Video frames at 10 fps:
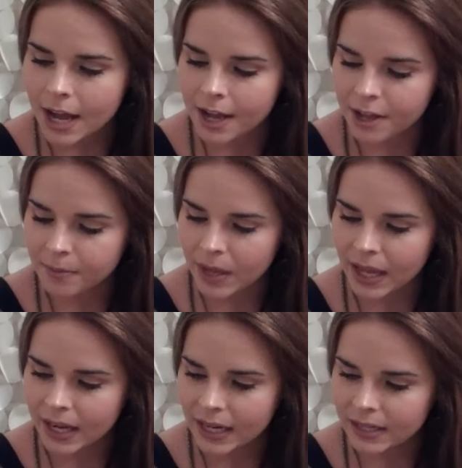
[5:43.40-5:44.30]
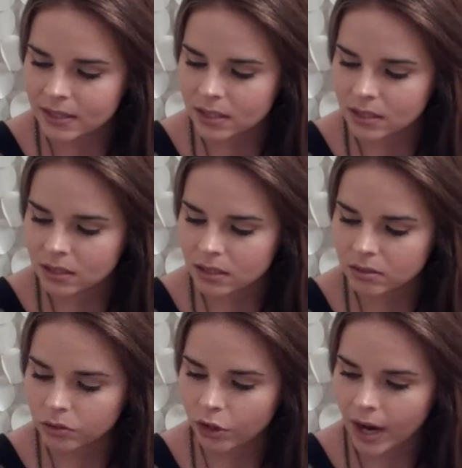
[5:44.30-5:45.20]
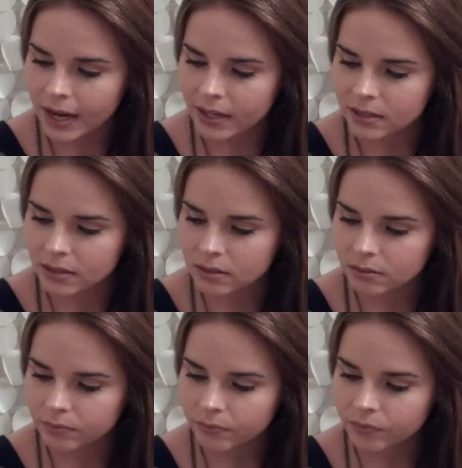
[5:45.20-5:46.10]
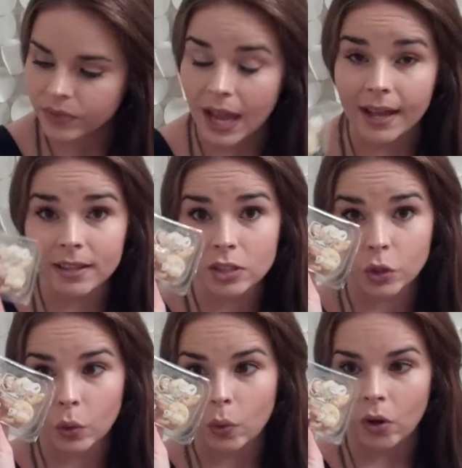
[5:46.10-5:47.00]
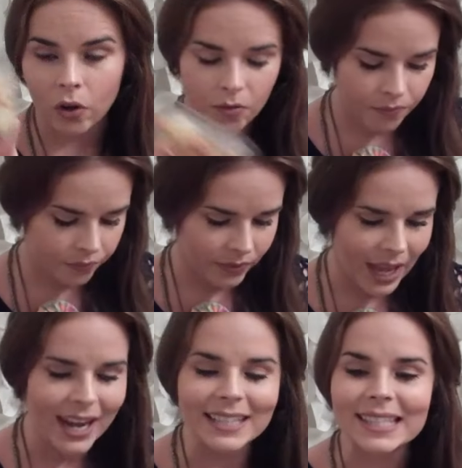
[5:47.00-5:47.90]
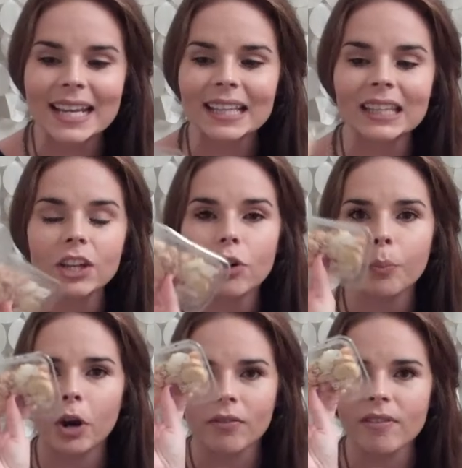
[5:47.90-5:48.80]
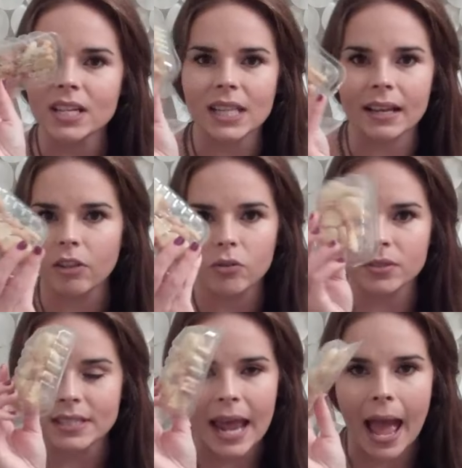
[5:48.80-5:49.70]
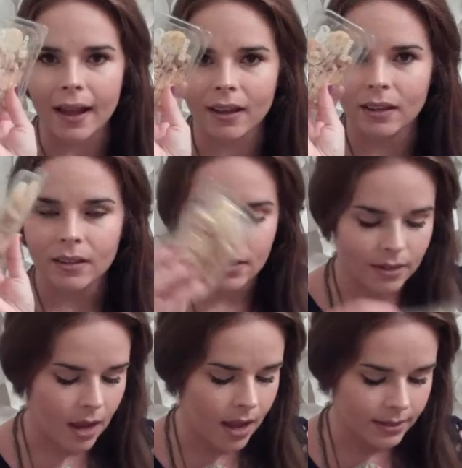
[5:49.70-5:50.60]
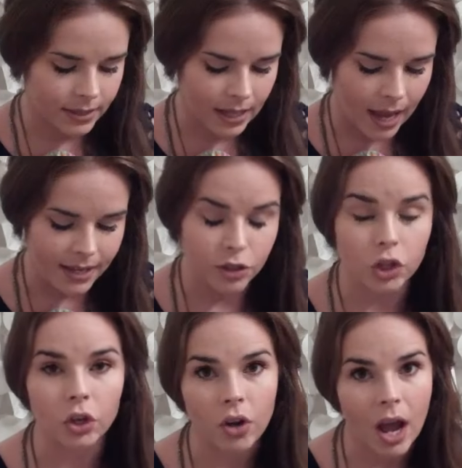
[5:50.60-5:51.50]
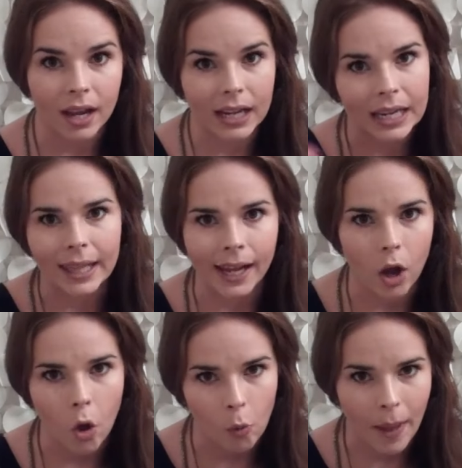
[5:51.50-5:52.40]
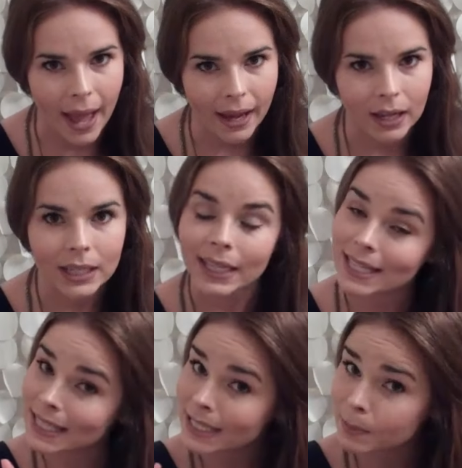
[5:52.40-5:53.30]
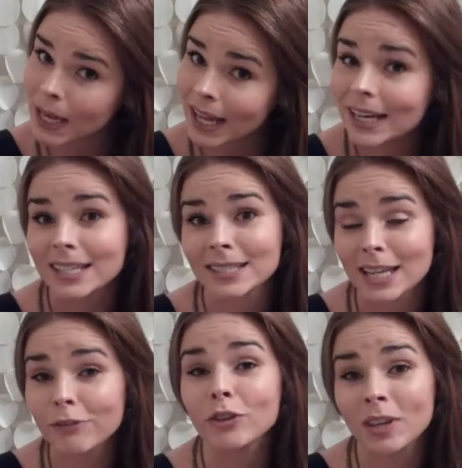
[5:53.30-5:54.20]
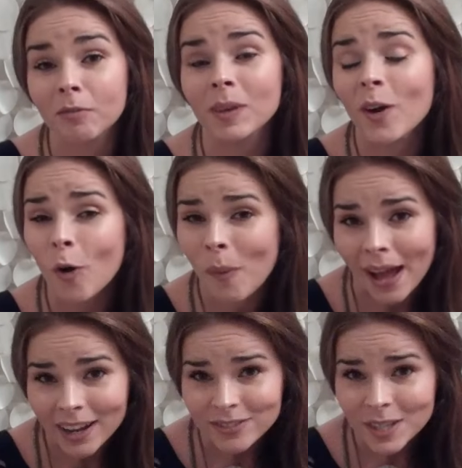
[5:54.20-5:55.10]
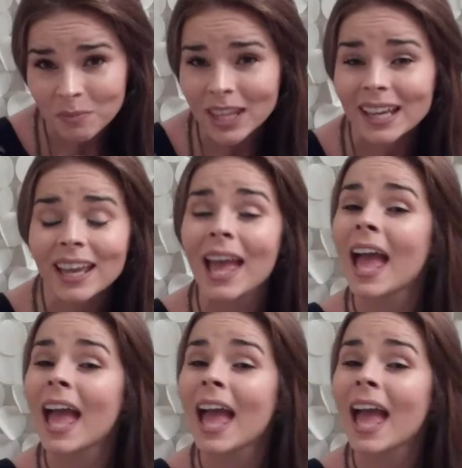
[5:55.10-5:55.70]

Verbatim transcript: um, and it's graze. That's cool. And it's like a little perfect, like little snack ass size. So you're not going to eat like a whole bag. Because let's be honest, if you give me a whole bag of something